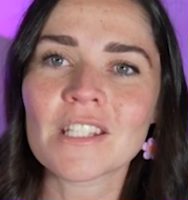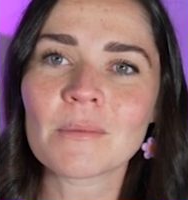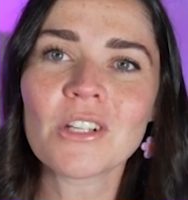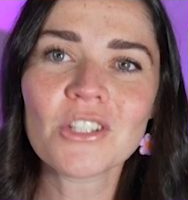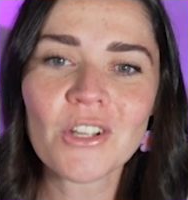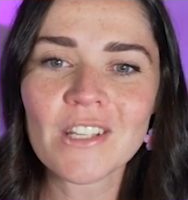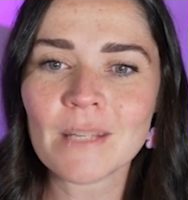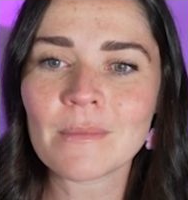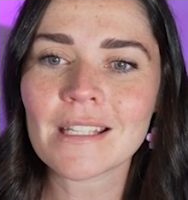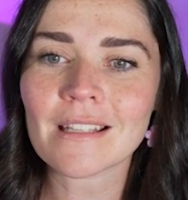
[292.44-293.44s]
So I'm going to show you
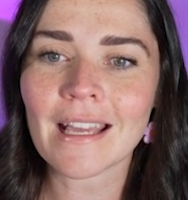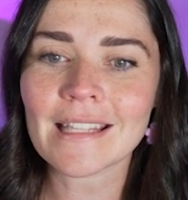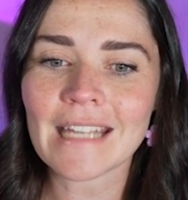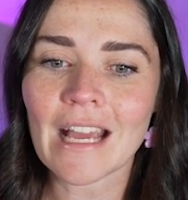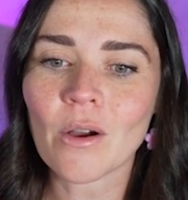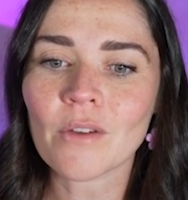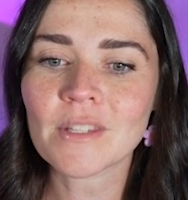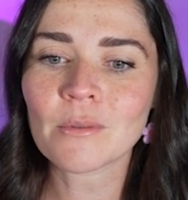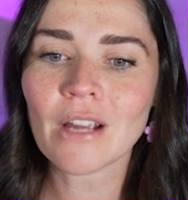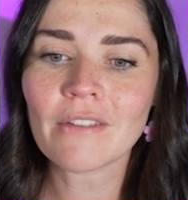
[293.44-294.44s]
some designs now of
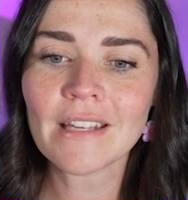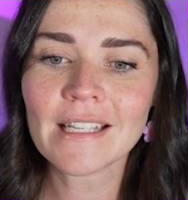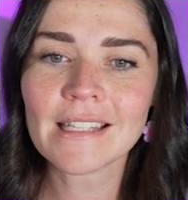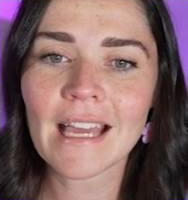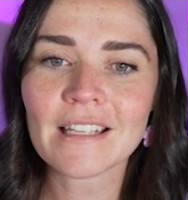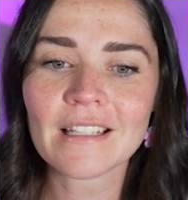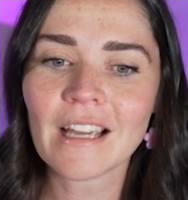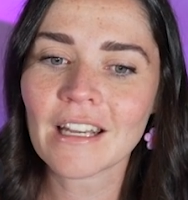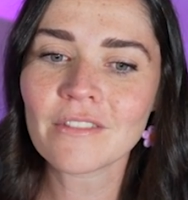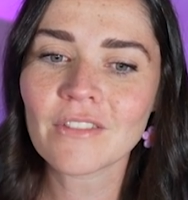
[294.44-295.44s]
some graphics that
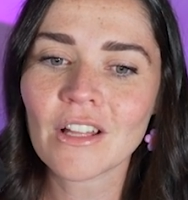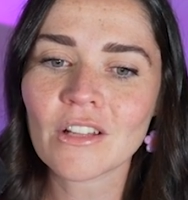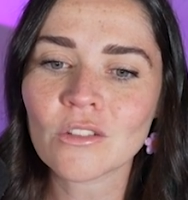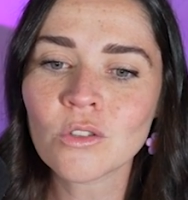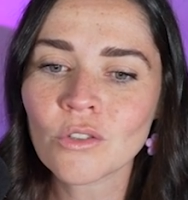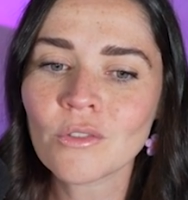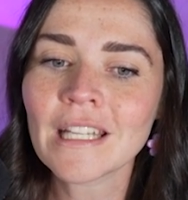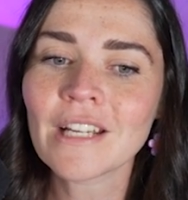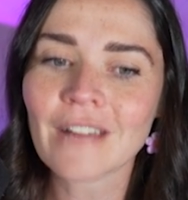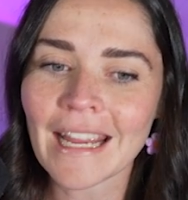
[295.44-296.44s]
kind of look
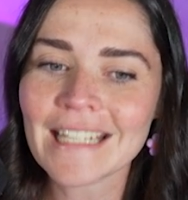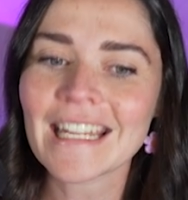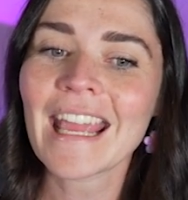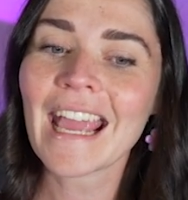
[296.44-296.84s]
really great.